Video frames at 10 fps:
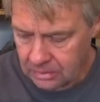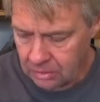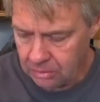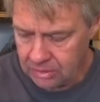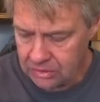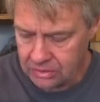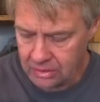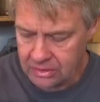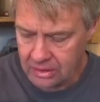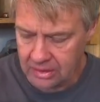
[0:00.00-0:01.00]
when you
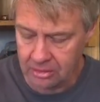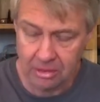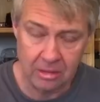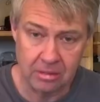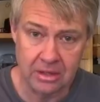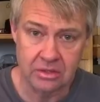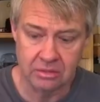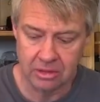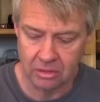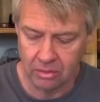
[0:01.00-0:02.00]
start talking about placing
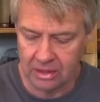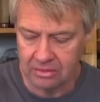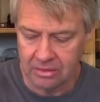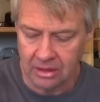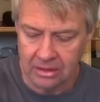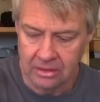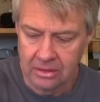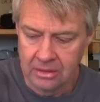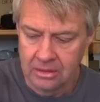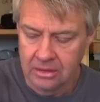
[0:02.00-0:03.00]
them in a waveguide.
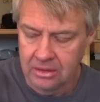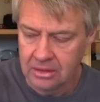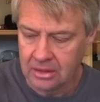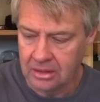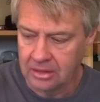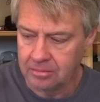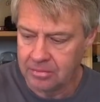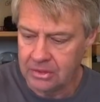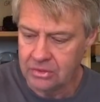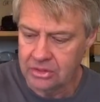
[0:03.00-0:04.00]
Um,
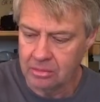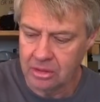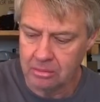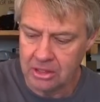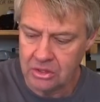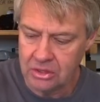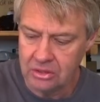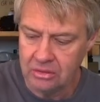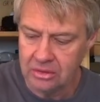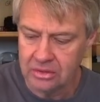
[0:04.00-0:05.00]
these are some of the BG
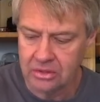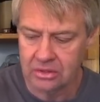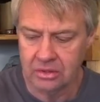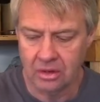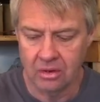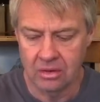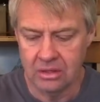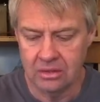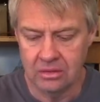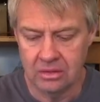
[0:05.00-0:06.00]
units. This is an early
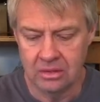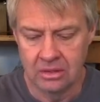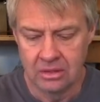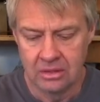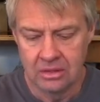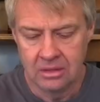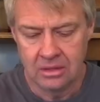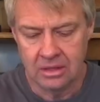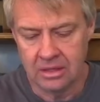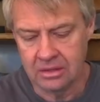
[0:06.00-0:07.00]
unit.
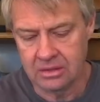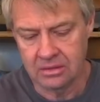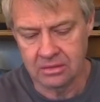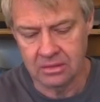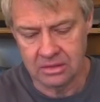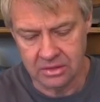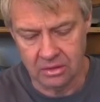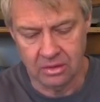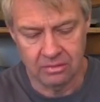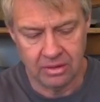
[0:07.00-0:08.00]
It, it's an
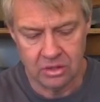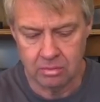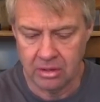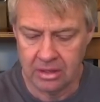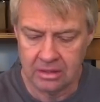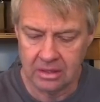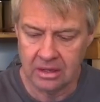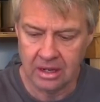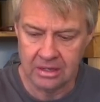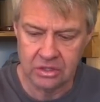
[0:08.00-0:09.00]
early faceplate, and
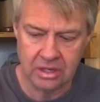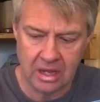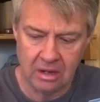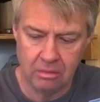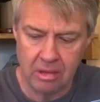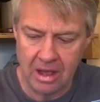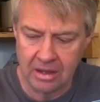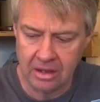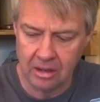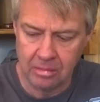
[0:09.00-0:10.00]
it had a shallow back
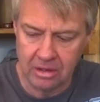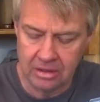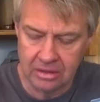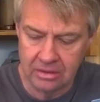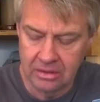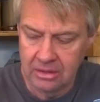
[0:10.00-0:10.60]
cup on it.